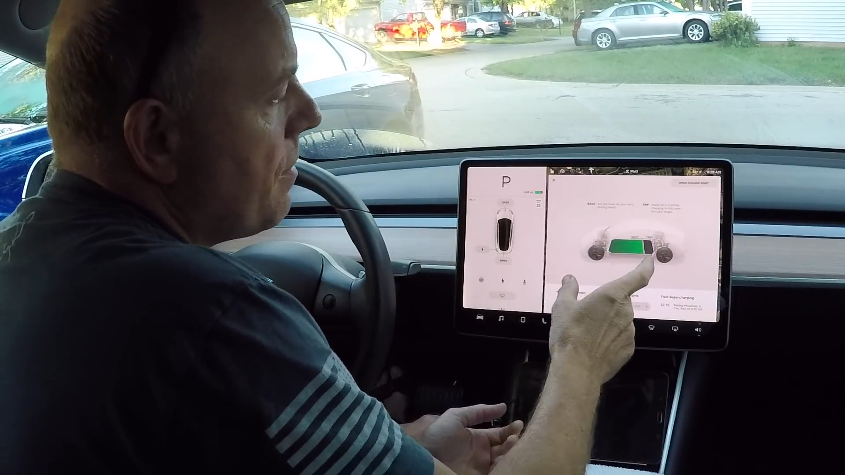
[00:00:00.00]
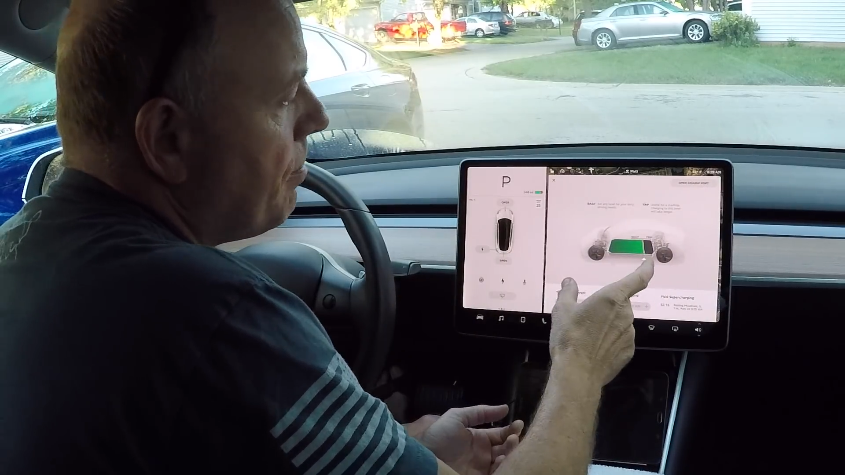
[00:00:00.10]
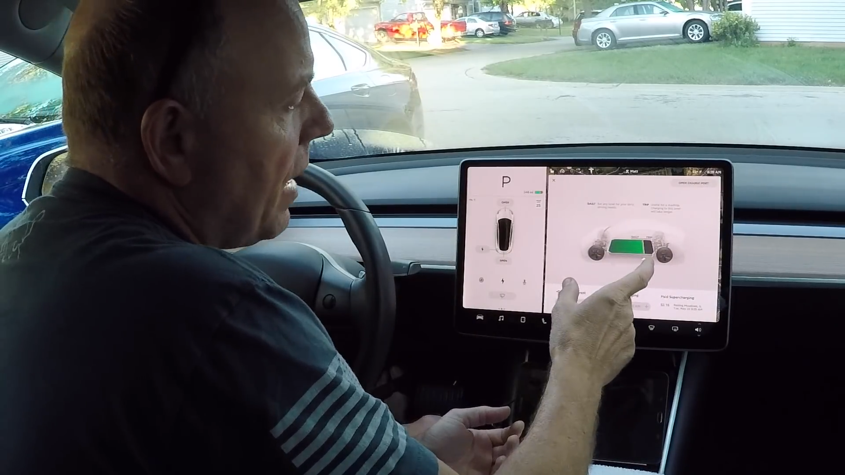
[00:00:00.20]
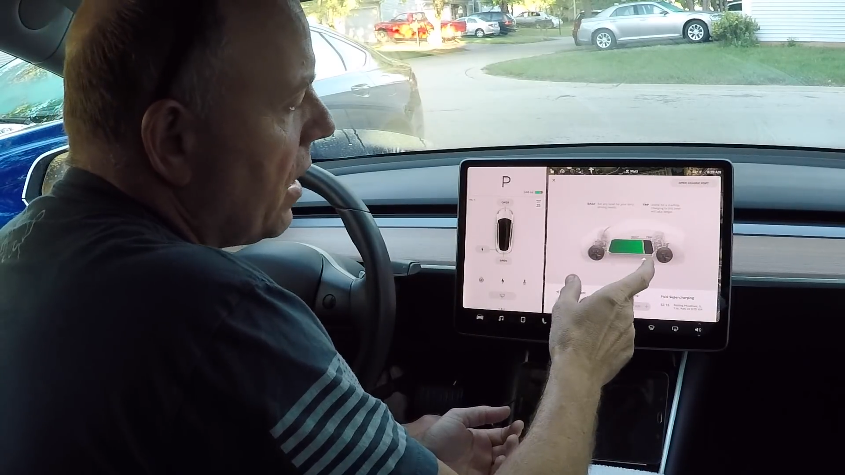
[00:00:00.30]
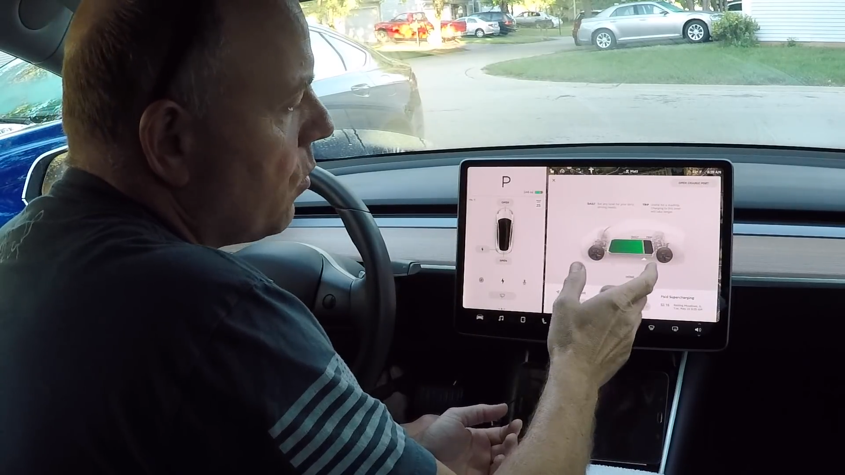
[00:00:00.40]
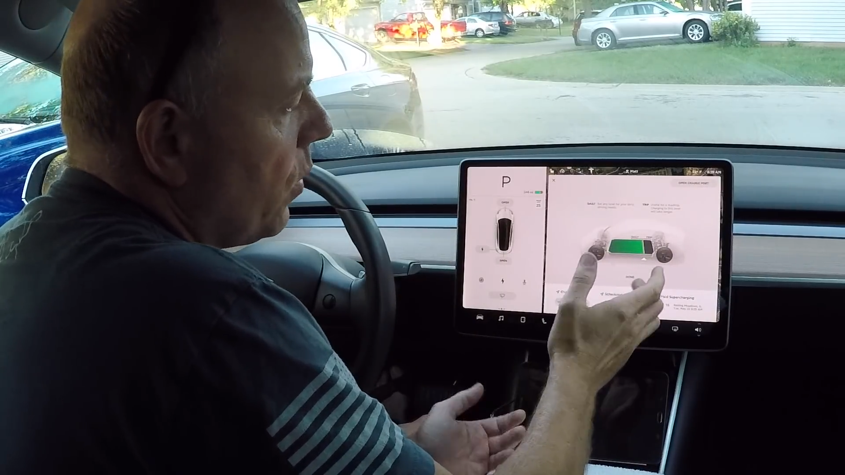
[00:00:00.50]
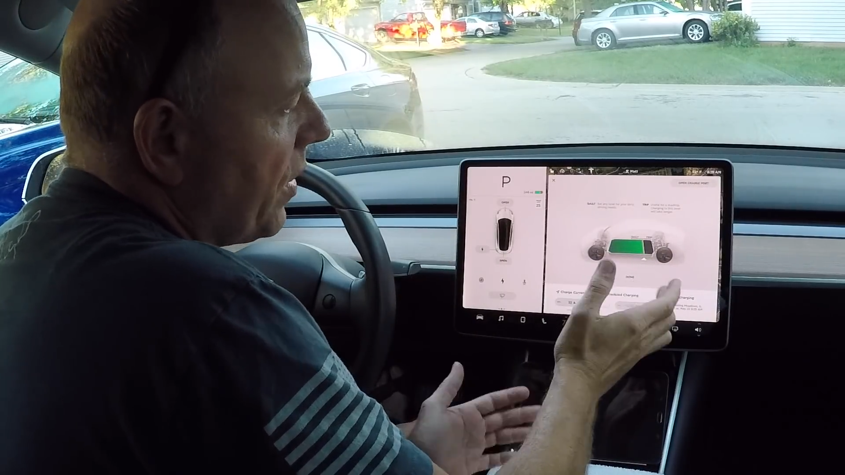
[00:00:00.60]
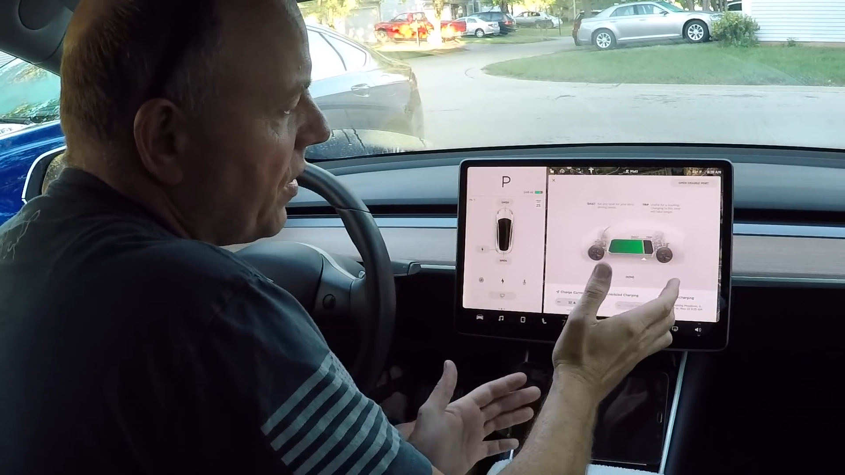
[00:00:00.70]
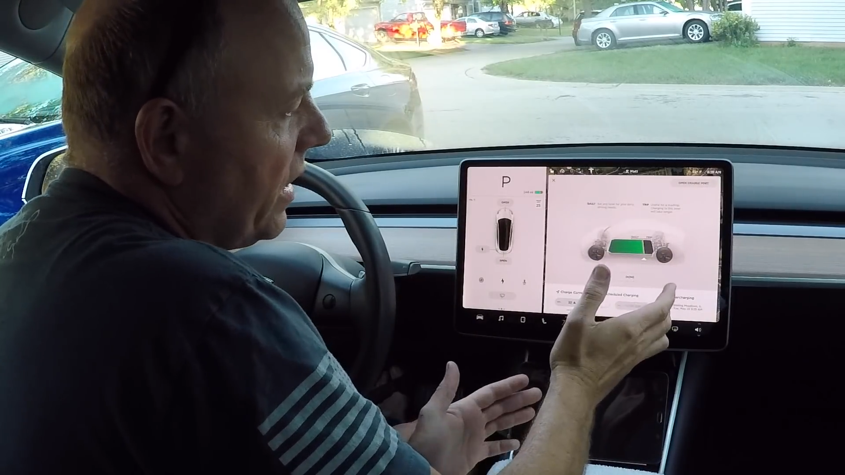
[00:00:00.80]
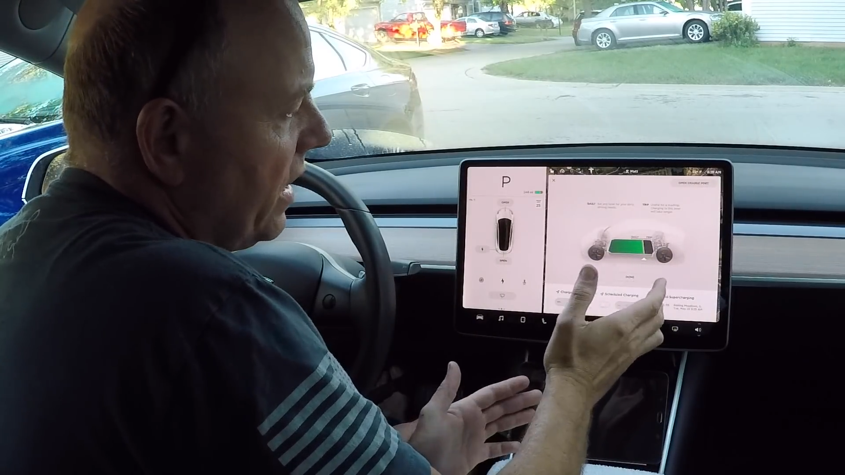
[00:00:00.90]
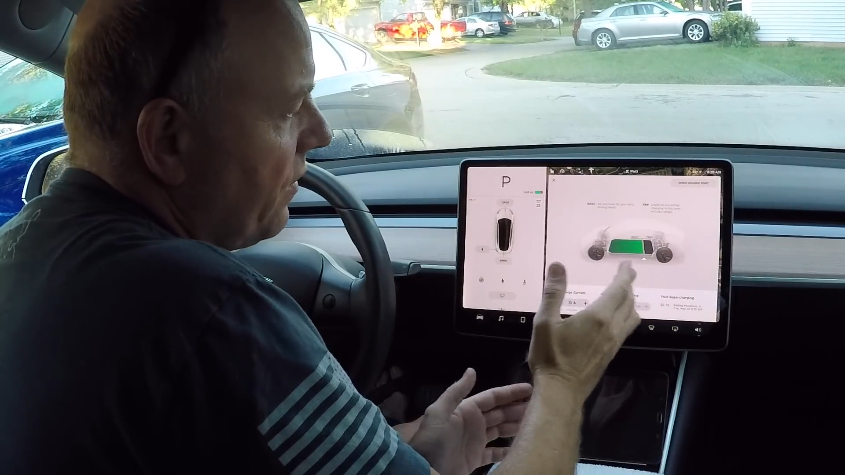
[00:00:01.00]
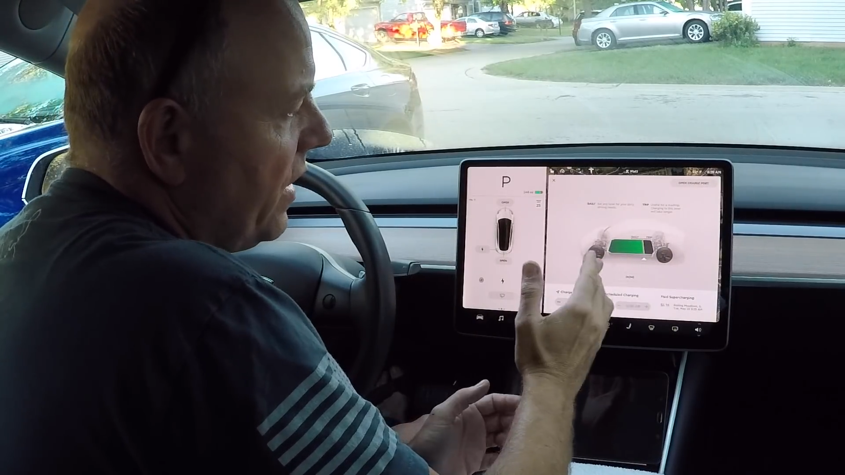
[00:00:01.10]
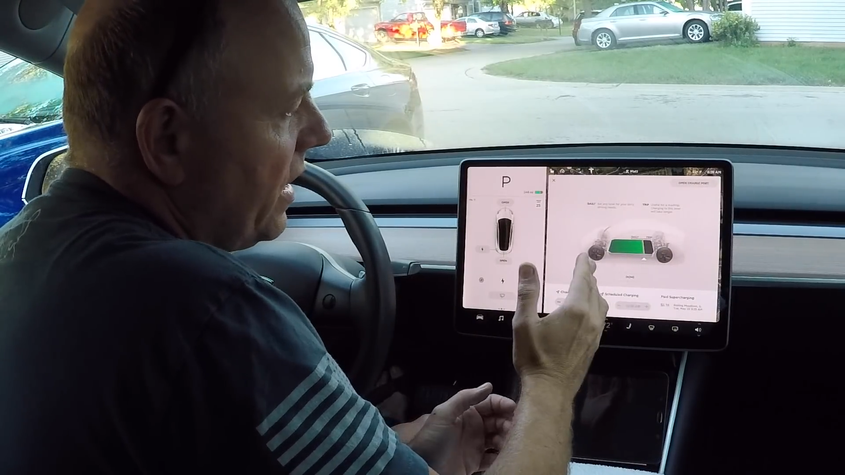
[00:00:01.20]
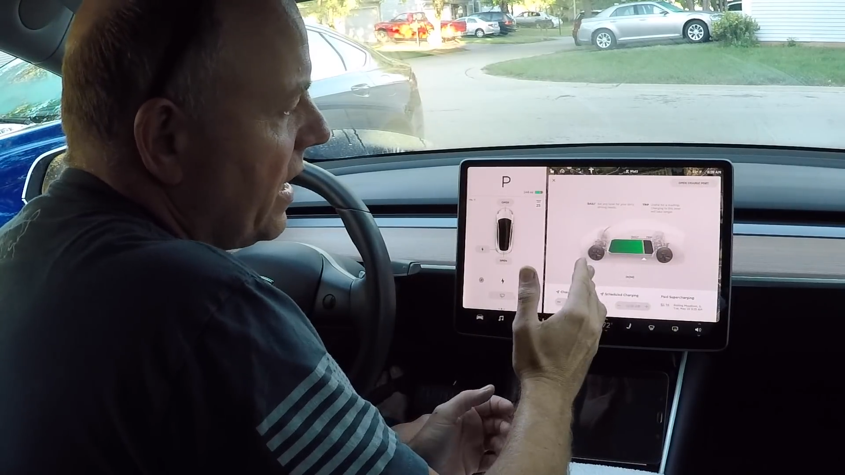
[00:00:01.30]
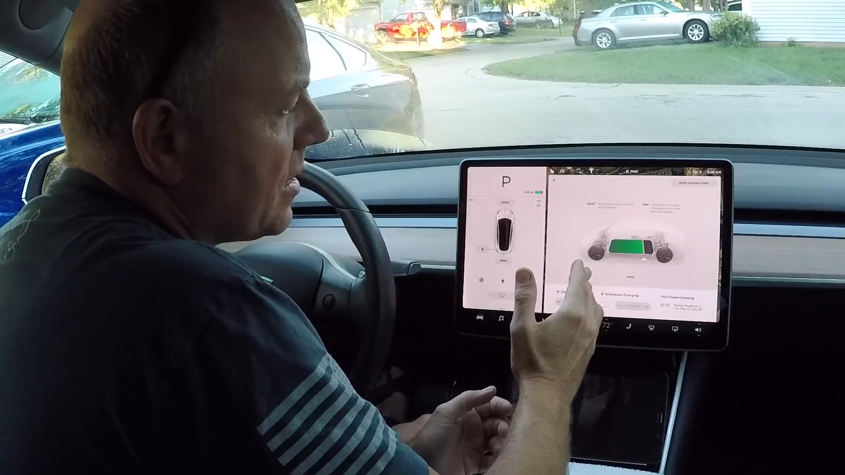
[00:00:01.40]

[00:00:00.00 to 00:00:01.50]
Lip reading: But with an EV,